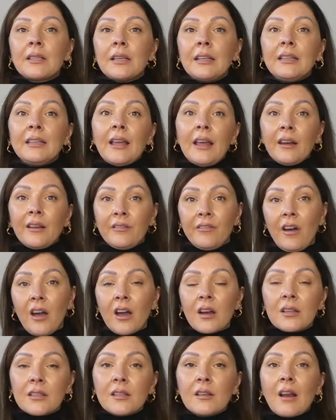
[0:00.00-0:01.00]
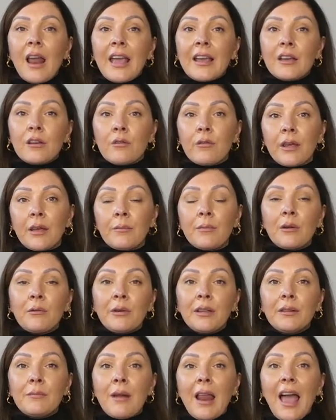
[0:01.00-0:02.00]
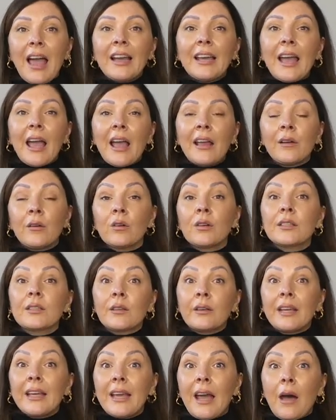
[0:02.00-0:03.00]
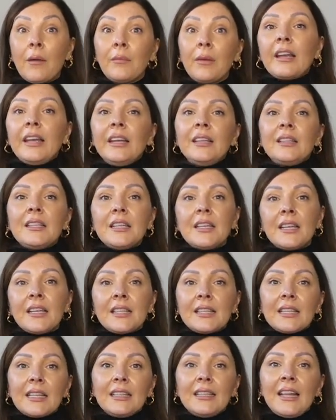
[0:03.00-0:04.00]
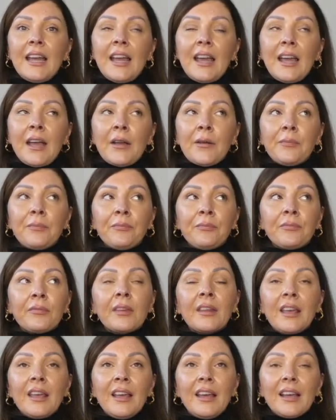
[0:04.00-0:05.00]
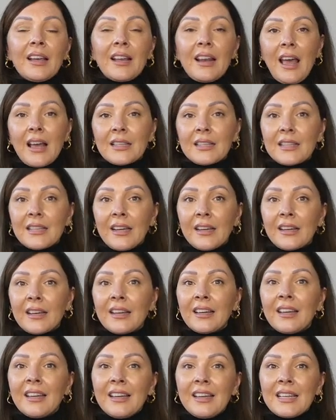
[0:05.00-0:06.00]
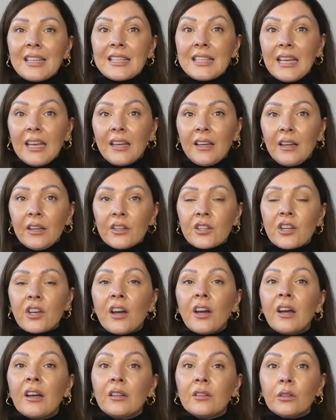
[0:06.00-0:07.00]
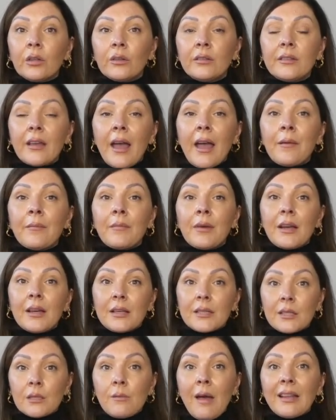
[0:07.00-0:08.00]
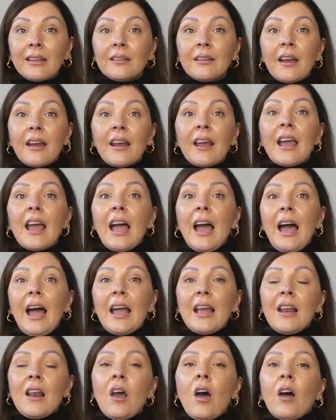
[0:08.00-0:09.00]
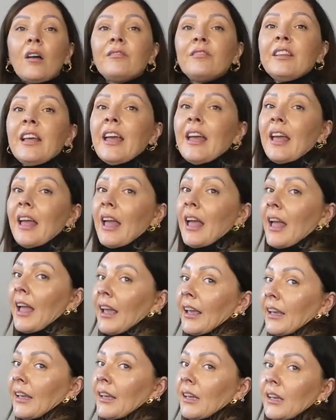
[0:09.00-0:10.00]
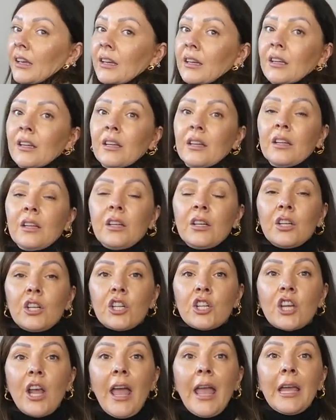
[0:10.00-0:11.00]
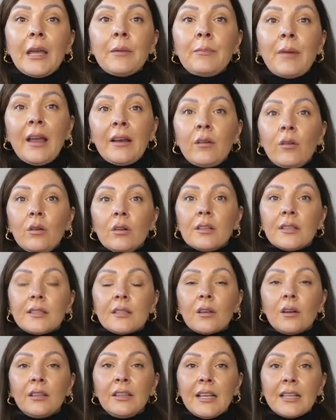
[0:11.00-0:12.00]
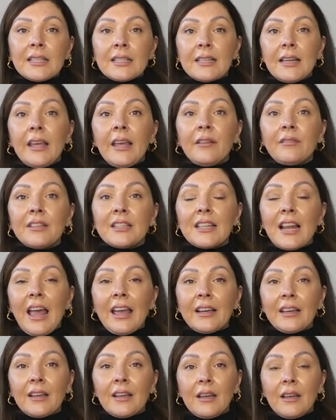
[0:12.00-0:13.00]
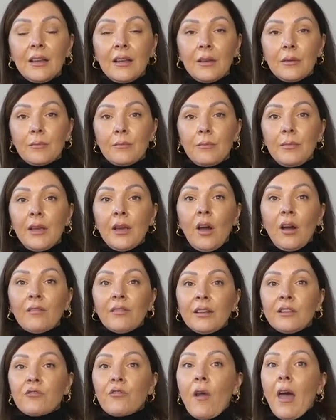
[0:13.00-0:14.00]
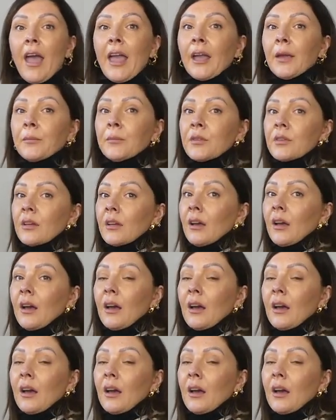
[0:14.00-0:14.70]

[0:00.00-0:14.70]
in the reverse, so like cream with black and also in camel. It is the classic signature totem sweater. I love the A shape and also the sleeve is like a bit of a draped